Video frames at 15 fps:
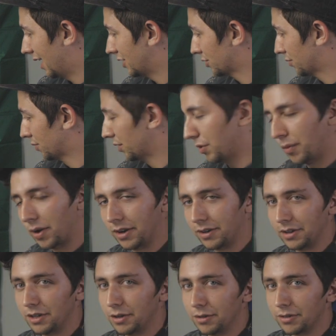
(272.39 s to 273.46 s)
I just really wanted
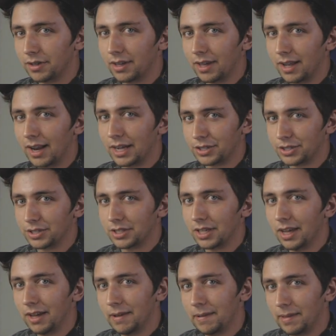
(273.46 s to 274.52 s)
to use it and
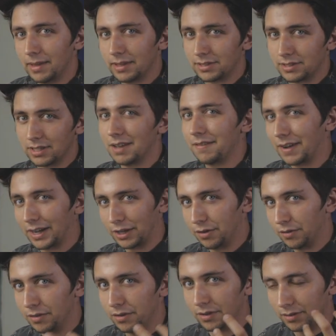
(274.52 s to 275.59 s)
actually see if I could,